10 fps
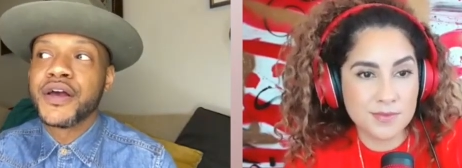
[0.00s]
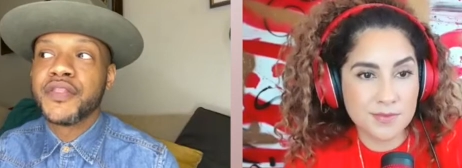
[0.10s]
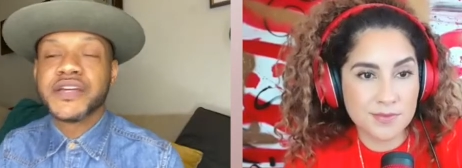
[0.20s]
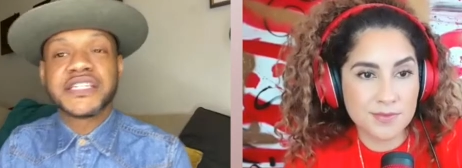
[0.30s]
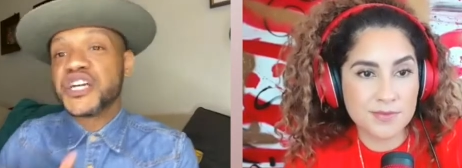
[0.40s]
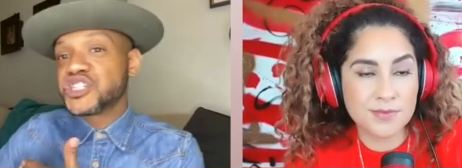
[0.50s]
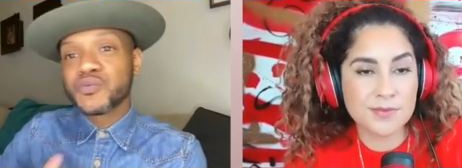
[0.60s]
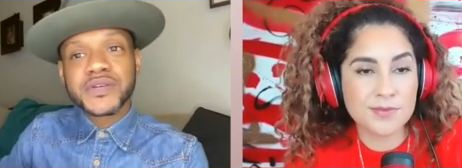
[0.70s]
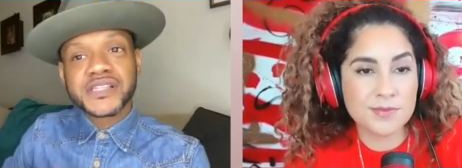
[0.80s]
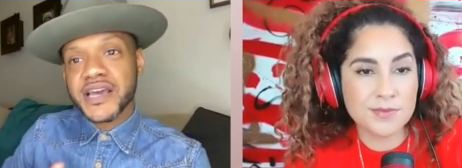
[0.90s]
Speaker 1: the tension
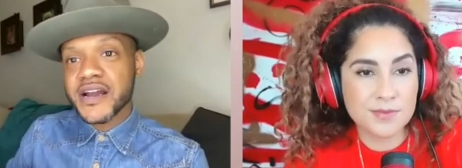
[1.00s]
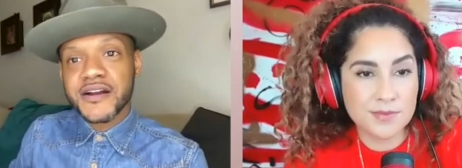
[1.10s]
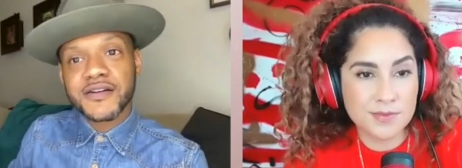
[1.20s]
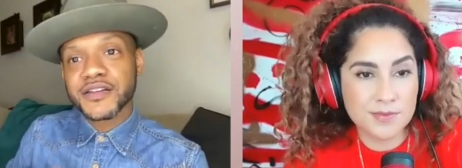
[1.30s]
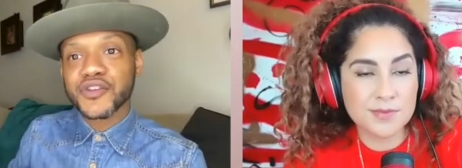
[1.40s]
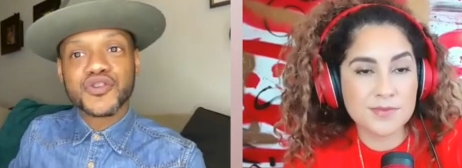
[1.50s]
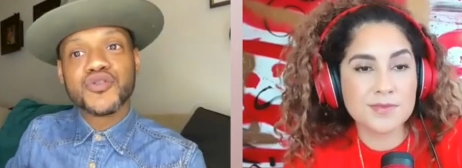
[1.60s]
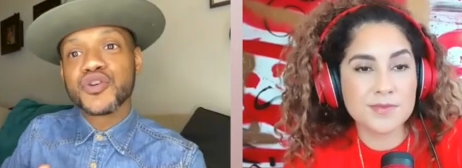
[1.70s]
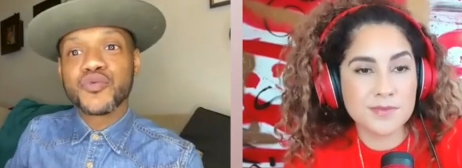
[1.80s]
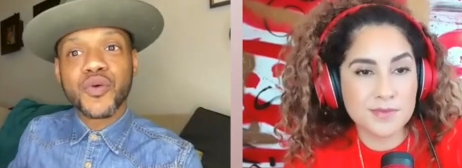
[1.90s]
was there you knew
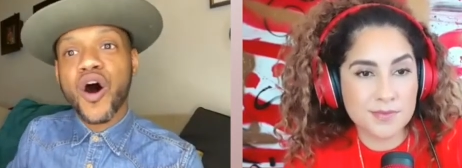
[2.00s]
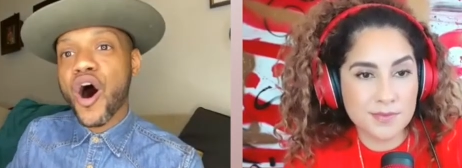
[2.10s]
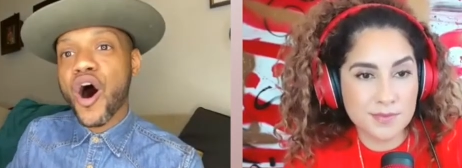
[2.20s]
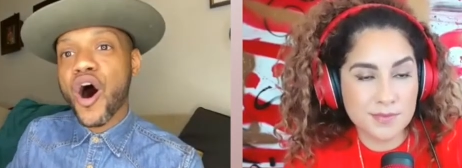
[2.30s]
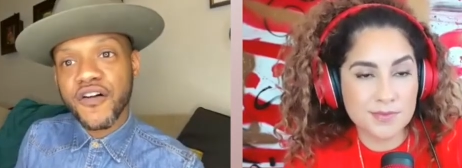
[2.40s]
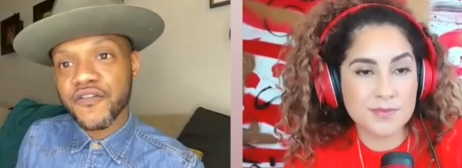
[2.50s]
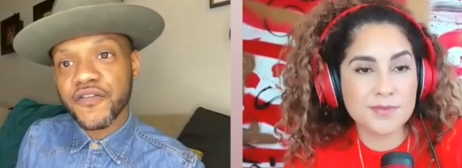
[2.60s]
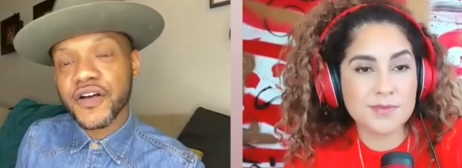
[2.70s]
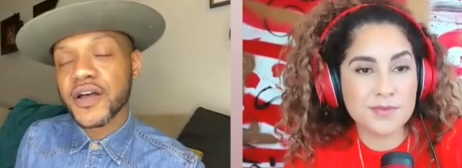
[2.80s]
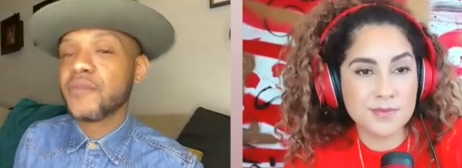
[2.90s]
you were off
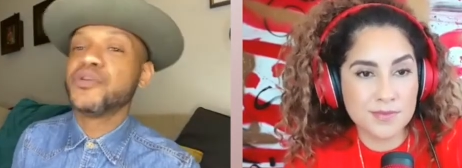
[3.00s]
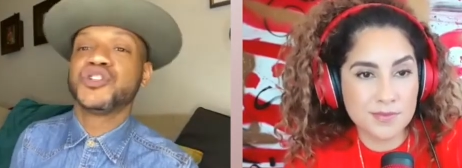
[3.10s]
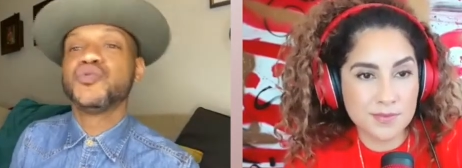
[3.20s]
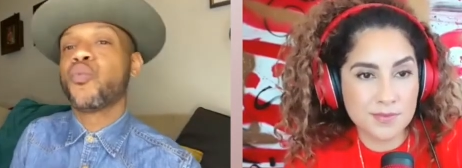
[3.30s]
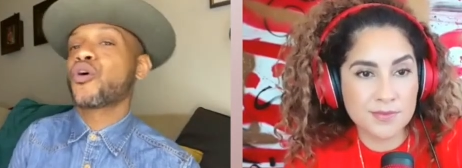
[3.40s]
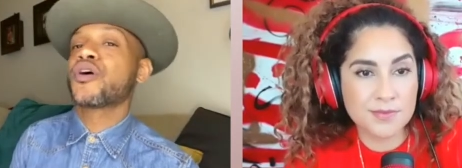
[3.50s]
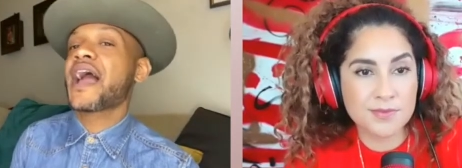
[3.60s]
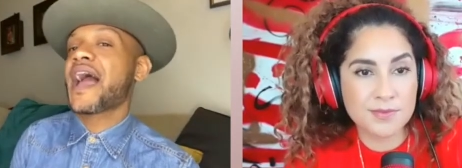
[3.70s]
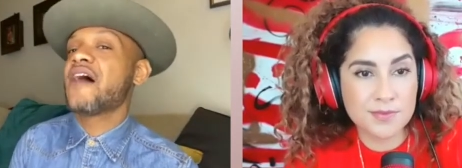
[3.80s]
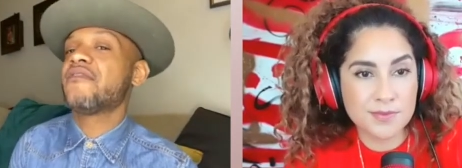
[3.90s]
but you weren't
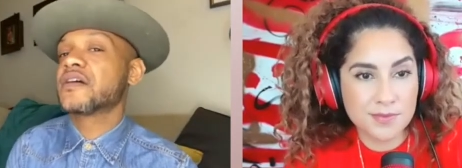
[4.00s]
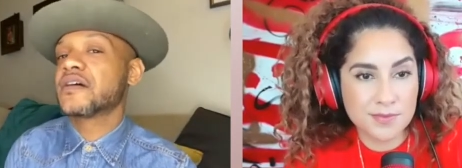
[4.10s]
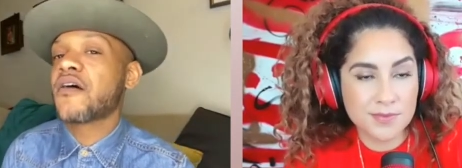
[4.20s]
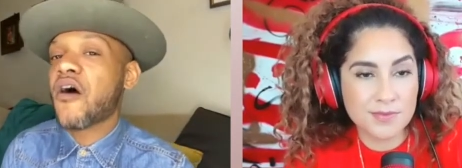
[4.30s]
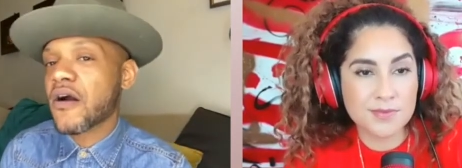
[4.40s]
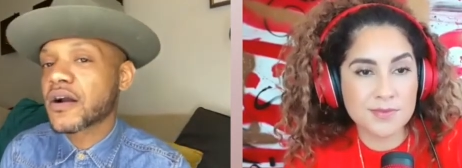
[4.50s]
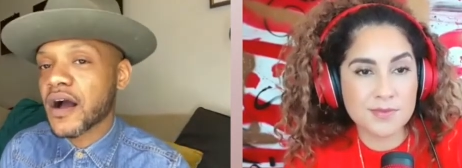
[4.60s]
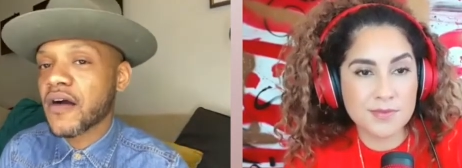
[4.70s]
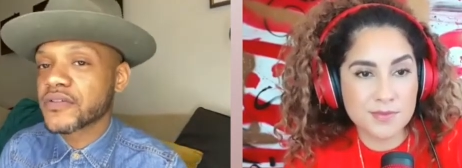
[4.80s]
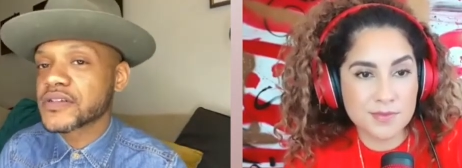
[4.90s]
having a hard
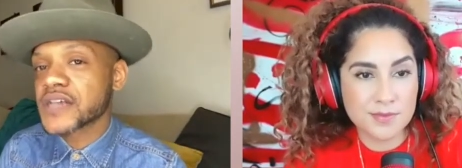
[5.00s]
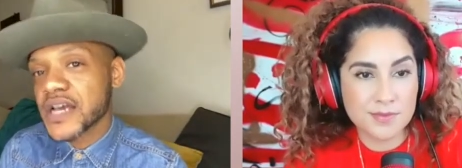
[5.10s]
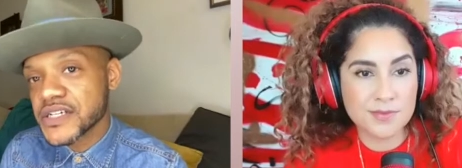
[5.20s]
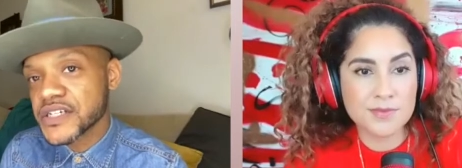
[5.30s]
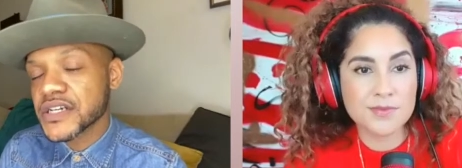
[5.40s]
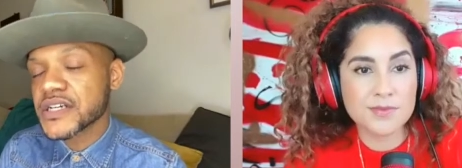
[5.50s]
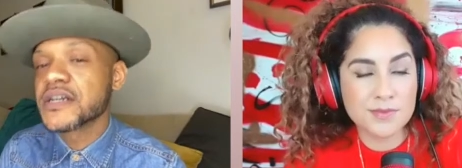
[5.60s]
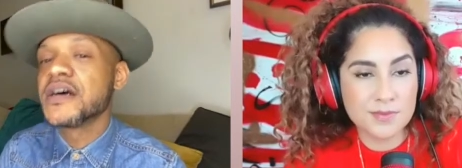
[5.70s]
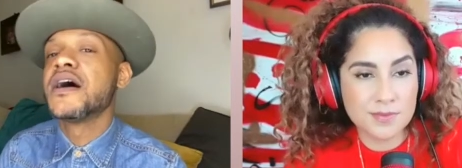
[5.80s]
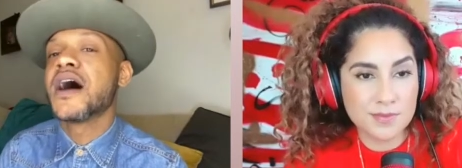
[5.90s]
conversation
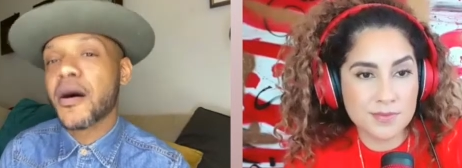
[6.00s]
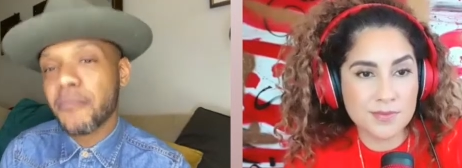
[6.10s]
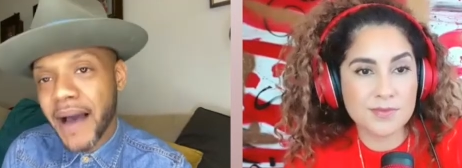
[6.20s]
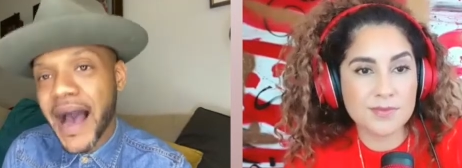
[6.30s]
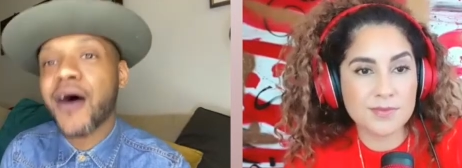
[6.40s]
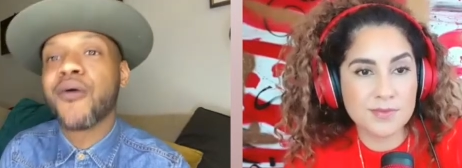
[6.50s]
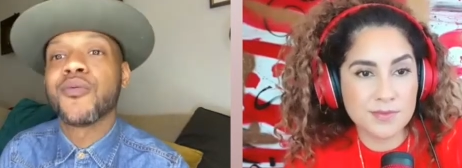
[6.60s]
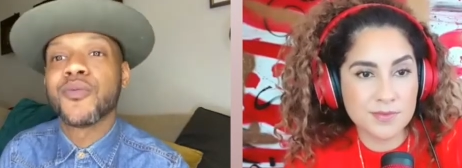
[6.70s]
about